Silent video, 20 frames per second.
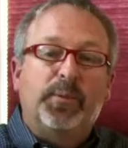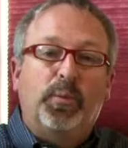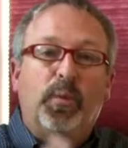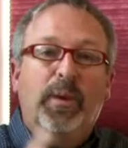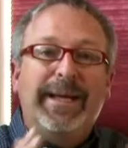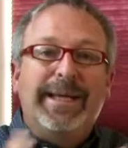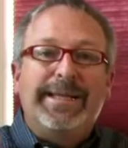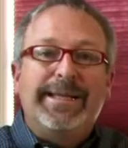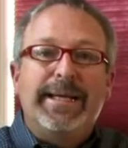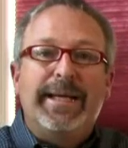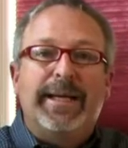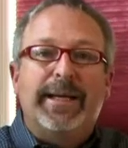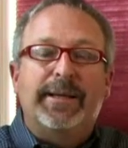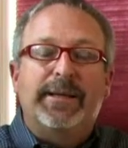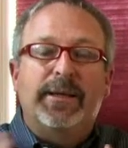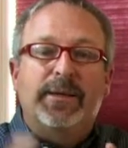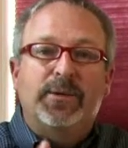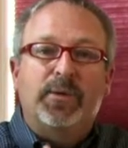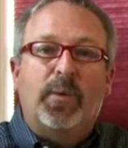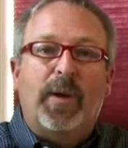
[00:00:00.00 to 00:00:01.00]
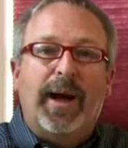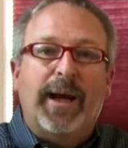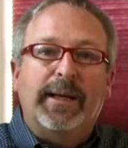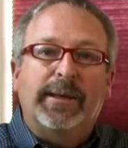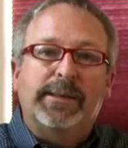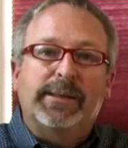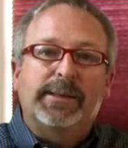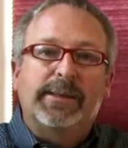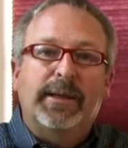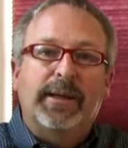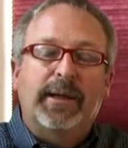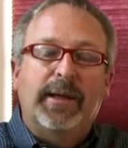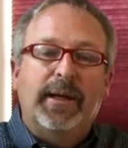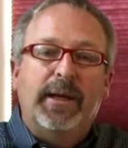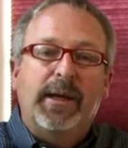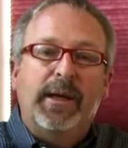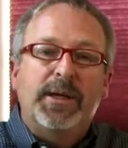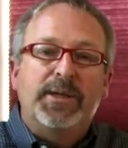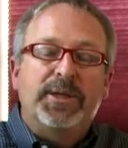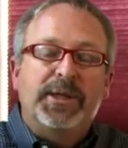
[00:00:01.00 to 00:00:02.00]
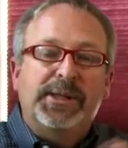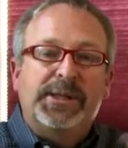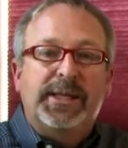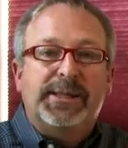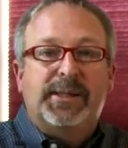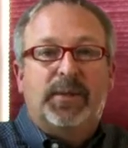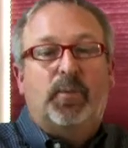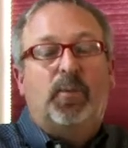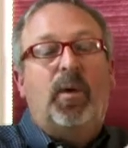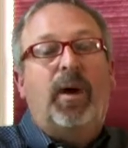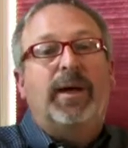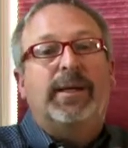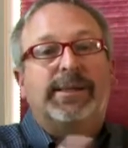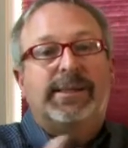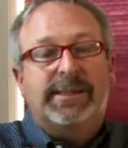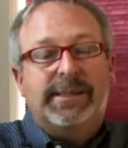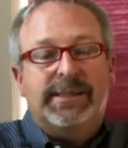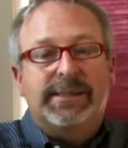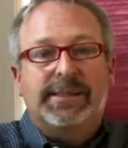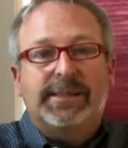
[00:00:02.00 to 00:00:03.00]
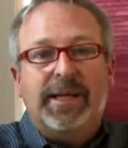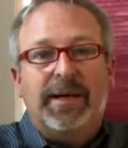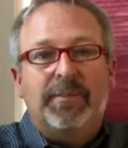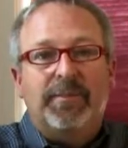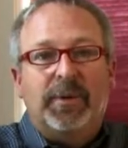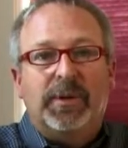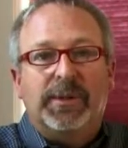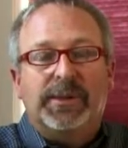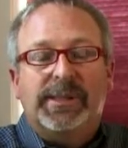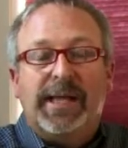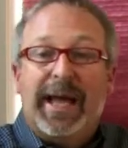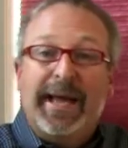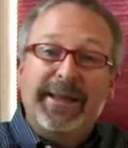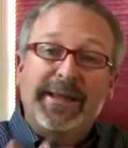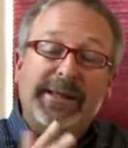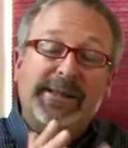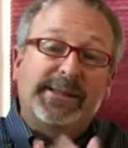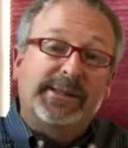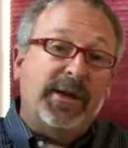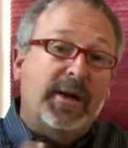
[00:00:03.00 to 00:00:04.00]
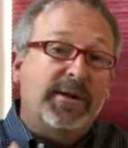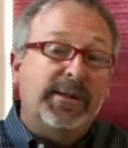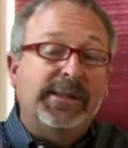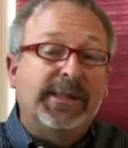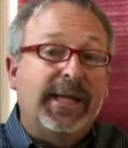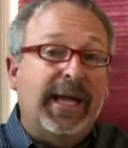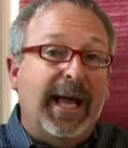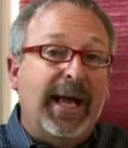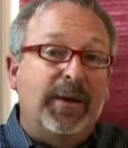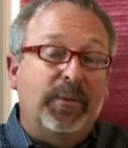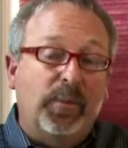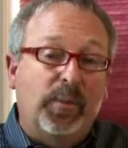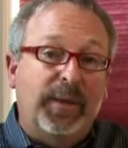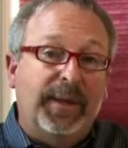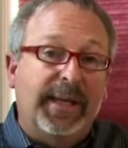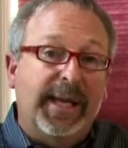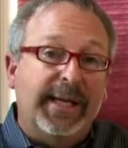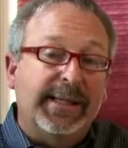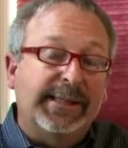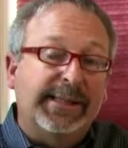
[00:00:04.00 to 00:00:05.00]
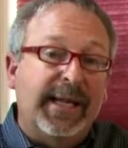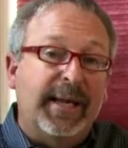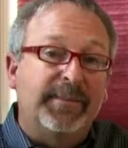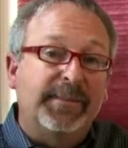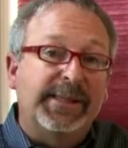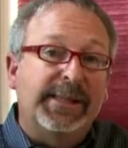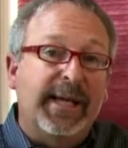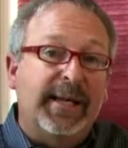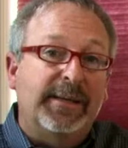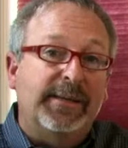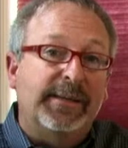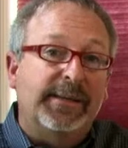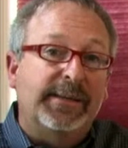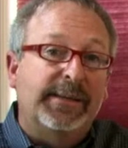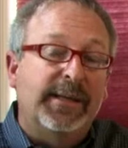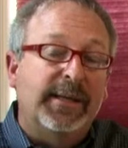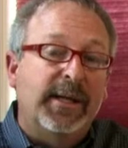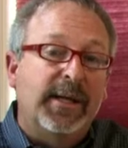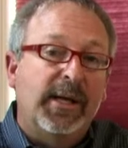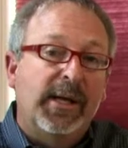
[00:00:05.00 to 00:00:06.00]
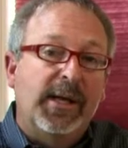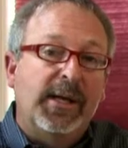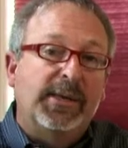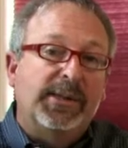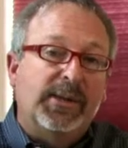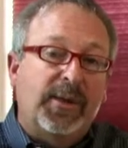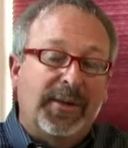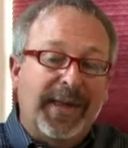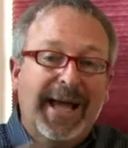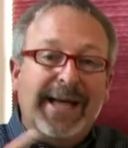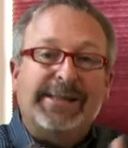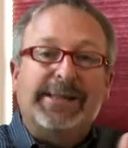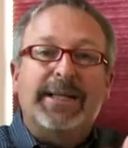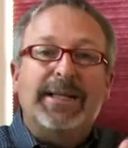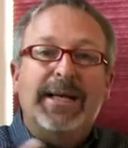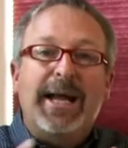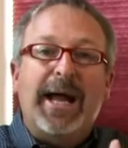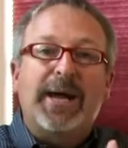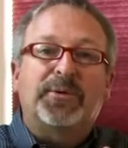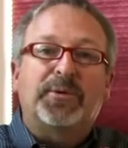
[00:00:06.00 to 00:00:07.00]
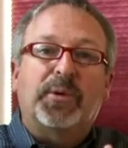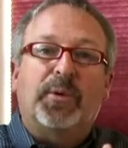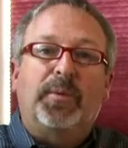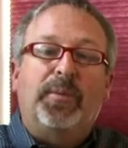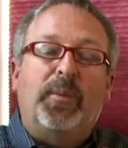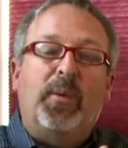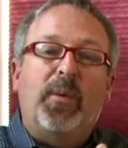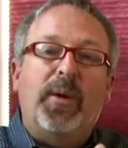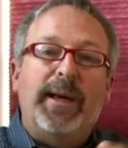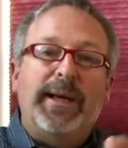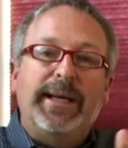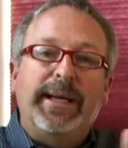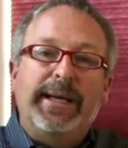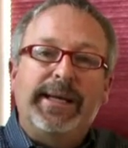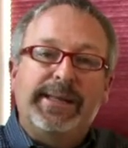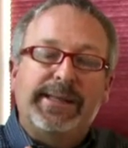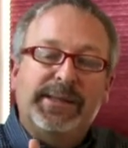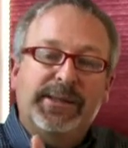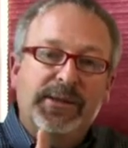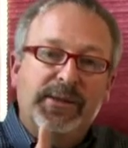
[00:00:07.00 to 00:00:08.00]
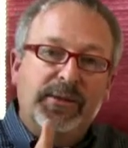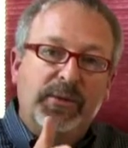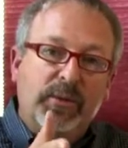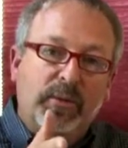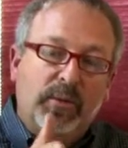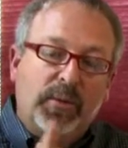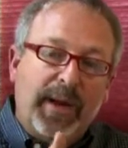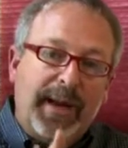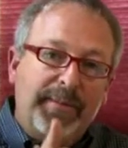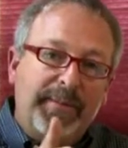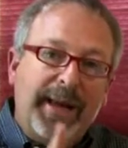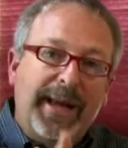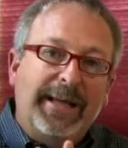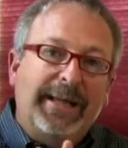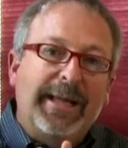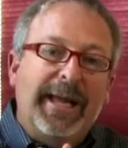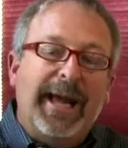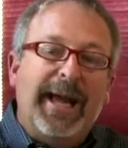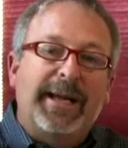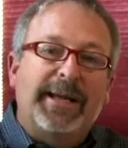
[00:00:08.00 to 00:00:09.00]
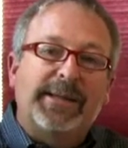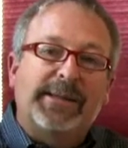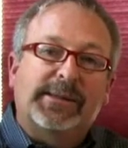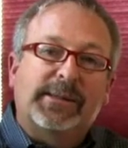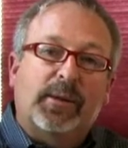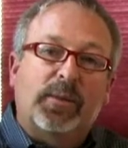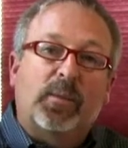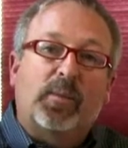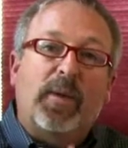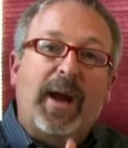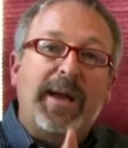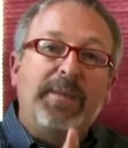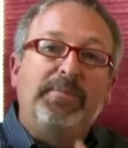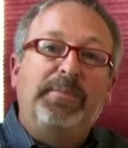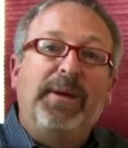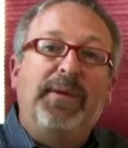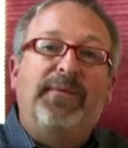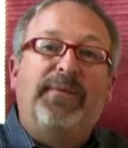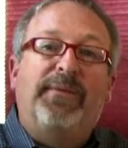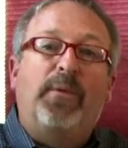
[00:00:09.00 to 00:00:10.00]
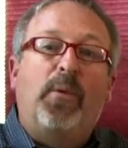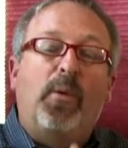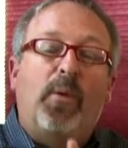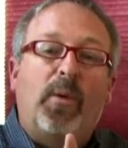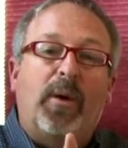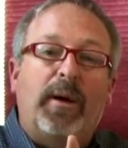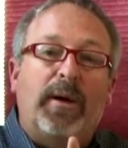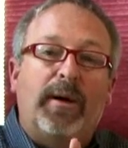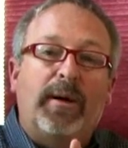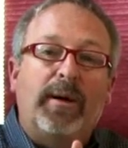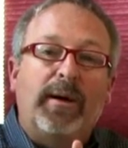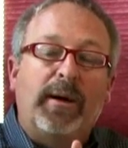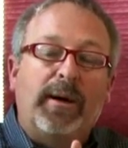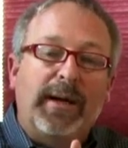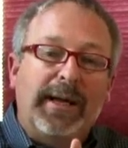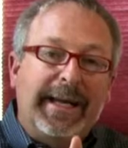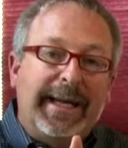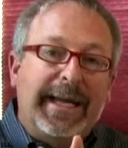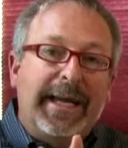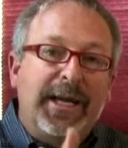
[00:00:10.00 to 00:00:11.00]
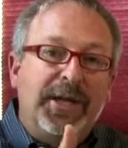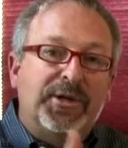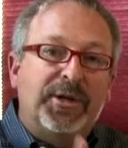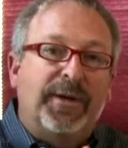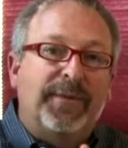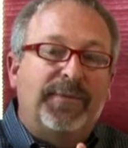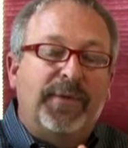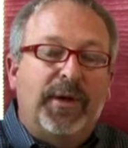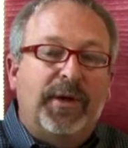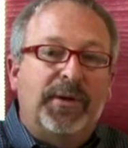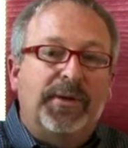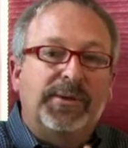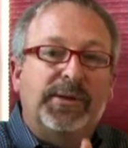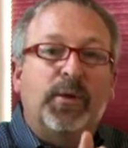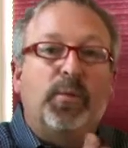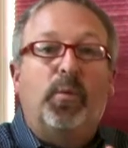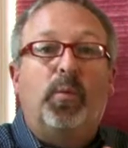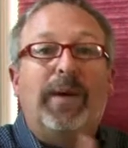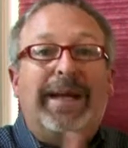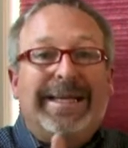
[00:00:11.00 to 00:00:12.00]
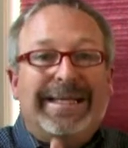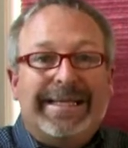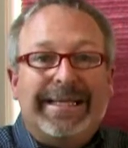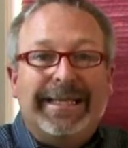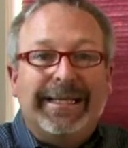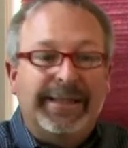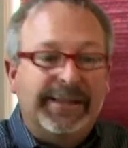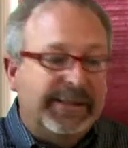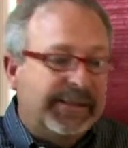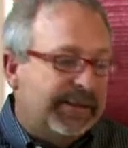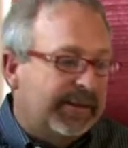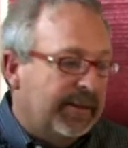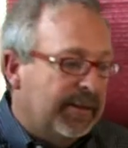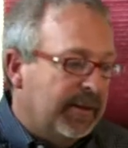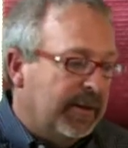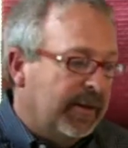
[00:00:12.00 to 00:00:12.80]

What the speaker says: we did twice. She says it once and stumbles, and then starts again with that same sentence. So that's a natural point, is to make the edits right before each of those we dids.